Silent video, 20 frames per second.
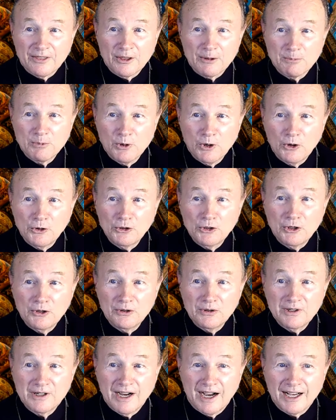
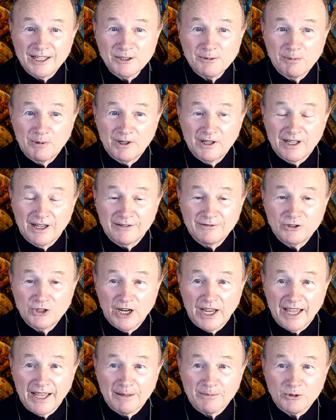Proto-Gospel of
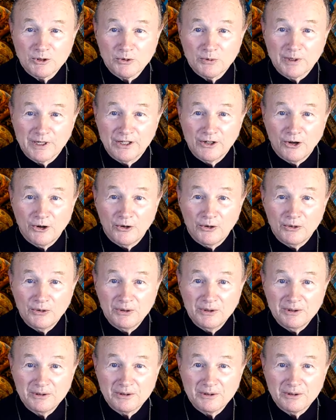James, we know